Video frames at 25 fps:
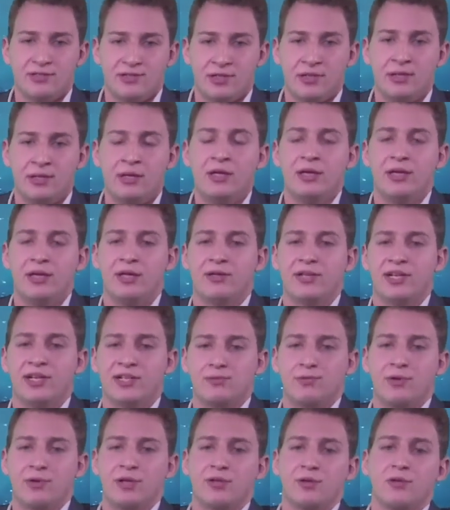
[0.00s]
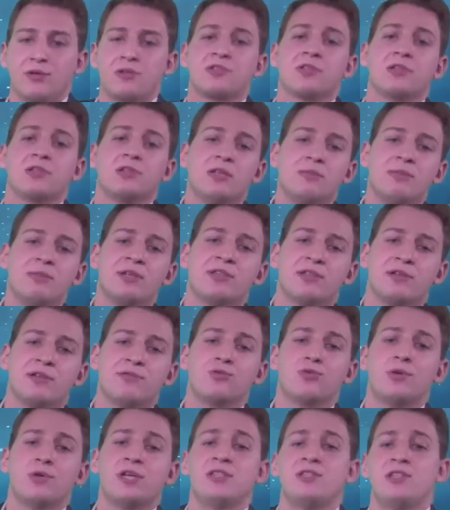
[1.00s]
And that's why there is a limit of
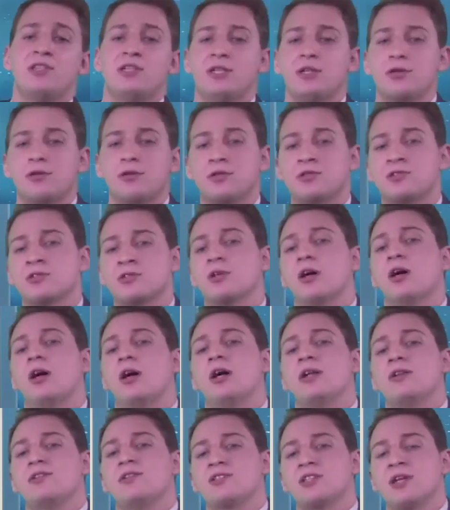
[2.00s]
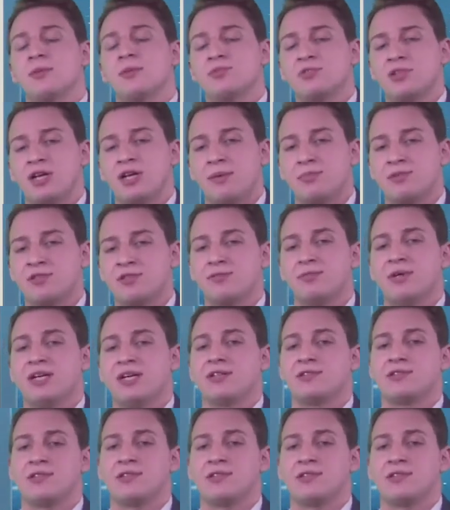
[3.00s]
20 years on some types of medicine.